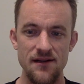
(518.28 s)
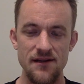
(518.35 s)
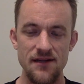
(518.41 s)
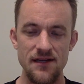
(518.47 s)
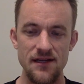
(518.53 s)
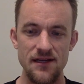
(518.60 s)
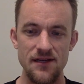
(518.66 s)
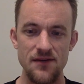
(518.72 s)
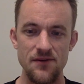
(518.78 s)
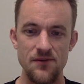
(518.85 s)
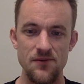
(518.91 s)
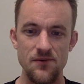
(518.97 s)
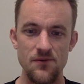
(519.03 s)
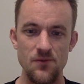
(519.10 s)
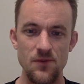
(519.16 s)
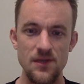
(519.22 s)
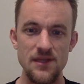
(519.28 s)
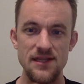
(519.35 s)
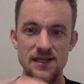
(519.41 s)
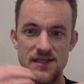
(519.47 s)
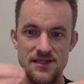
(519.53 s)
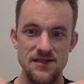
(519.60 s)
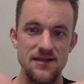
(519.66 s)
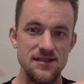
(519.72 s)
And when
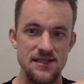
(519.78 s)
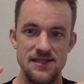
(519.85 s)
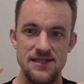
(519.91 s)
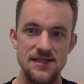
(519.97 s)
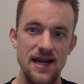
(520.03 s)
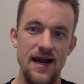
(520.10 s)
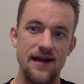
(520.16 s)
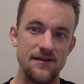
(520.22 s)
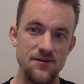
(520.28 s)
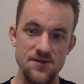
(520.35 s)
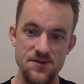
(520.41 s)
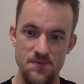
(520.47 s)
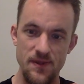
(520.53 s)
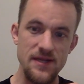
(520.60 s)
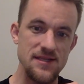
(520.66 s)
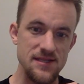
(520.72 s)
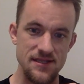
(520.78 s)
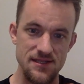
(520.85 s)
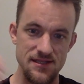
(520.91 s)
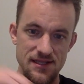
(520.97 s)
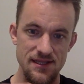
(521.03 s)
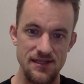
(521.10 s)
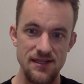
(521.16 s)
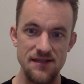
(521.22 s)
they start to stack those pieces
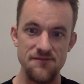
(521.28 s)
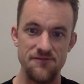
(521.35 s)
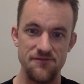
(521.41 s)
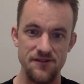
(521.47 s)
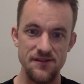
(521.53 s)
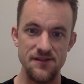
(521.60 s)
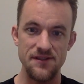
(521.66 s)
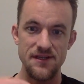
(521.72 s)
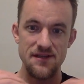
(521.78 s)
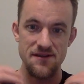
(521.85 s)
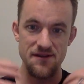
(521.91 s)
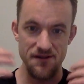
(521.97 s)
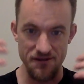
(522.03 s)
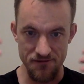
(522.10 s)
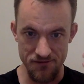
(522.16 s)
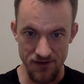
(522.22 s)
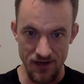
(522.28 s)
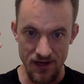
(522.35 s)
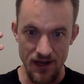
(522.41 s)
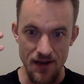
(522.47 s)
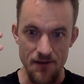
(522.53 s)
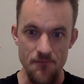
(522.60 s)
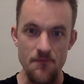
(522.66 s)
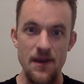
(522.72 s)
that they feel they have
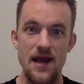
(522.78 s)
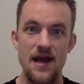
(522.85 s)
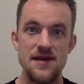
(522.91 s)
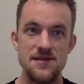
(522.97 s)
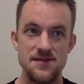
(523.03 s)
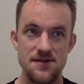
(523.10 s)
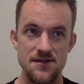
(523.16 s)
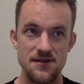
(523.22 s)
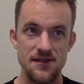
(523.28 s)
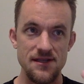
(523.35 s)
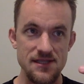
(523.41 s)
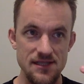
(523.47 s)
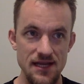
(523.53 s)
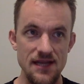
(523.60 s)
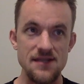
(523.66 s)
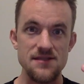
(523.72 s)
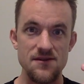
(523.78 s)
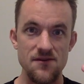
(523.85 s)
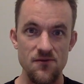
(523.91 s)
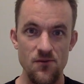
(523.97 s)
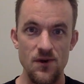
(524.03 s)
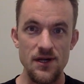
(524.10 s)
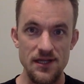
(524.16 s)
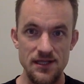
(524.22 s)
mastered the sense of
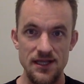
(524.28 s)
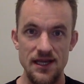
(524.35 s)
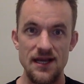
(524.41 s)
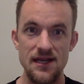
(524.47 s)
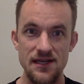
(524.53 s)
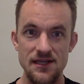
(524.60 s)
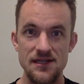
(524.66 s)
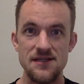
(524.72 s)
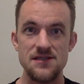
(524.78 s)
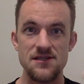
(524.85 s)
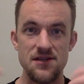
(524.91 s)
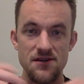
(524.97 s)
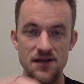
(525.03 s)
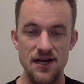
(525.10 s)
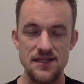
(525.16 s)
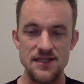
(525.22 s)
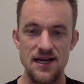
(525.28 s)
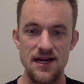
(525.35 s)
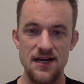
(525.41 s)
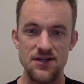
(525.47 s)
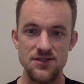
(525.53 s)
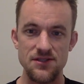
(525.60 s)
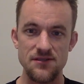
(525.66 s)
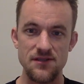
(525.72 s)
what that is correct
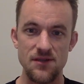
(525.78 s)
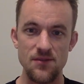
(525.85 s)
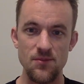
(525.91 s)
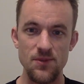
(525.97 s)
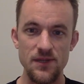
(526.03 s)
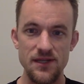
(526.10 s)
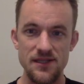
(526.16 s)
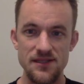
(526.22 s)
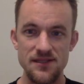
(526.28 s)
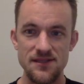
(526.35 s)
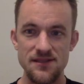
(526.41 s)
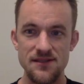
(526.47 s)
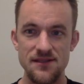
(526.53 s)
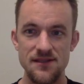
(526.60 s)
action completed,